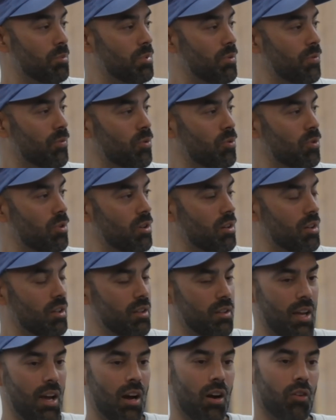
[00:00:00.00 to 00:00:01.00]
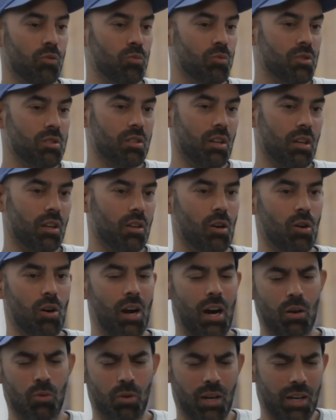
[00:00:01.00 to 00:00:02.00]
that before. And now everyone's like, oh,
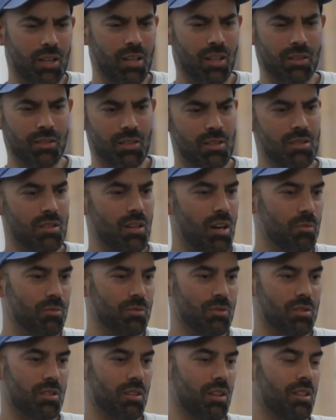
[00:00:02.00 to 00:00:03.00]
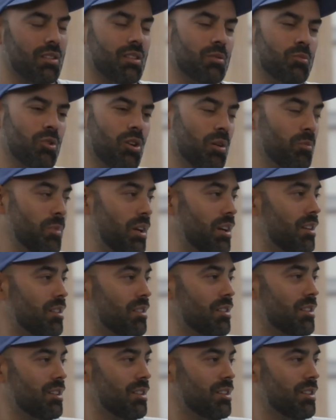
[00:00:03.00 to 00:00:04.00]
how do I cut this up? It's like, come on,
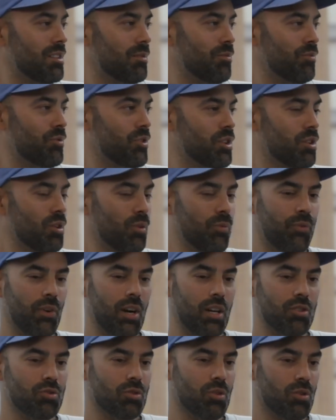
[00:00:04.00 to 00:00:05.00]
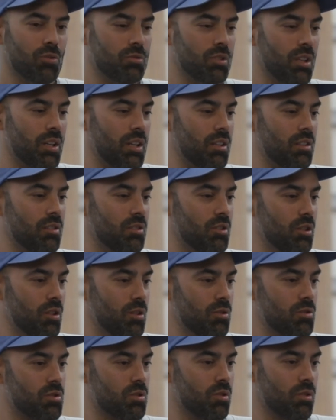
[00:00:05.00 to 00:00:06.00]
man. Yeah. You know, find your own lane, you
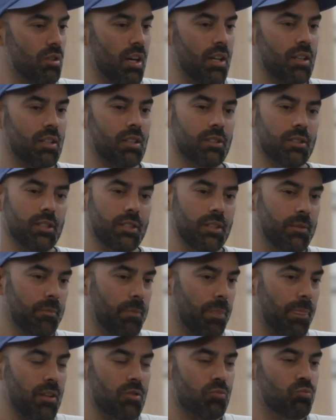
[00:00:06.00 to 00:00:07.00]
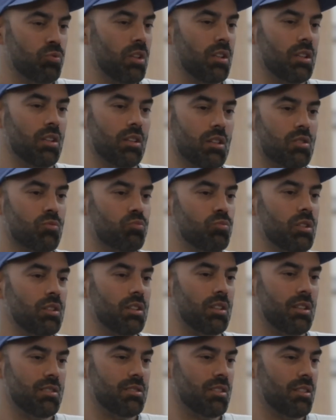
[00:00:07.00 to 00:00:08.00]
know? Yeah. So like it's really it's
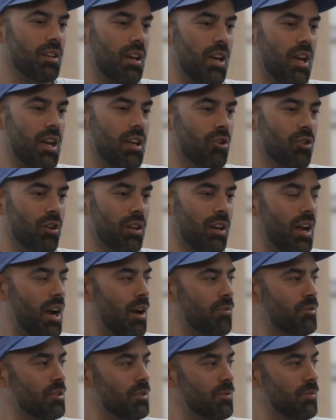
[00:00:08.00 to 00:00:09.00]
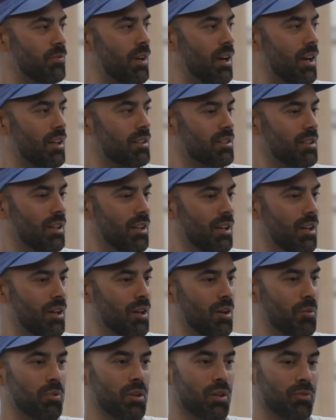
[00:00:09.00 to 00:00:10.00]
really easy to hate on it after the fact,
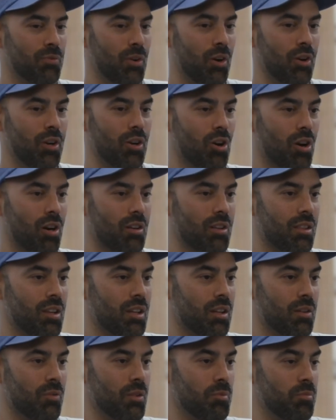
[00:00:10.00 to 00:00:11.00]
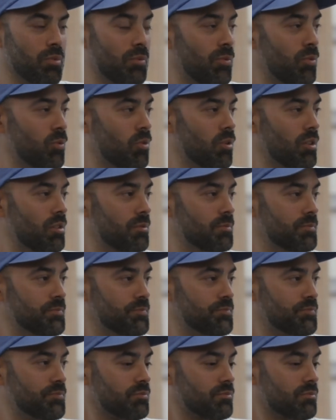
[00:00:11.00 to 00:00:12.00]
but it's very hard to think of it before.
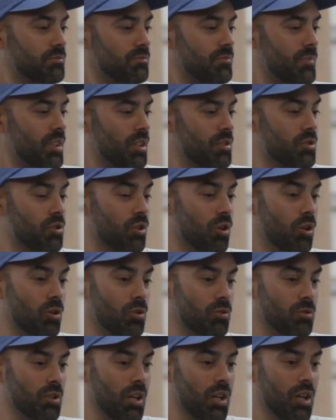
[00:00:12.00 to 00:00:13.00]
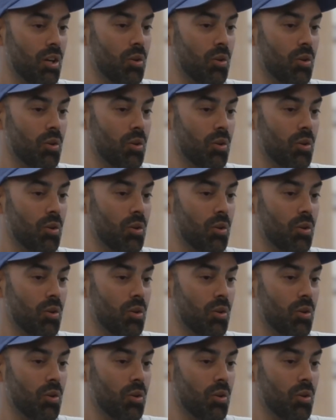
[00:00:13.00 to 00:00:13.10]
So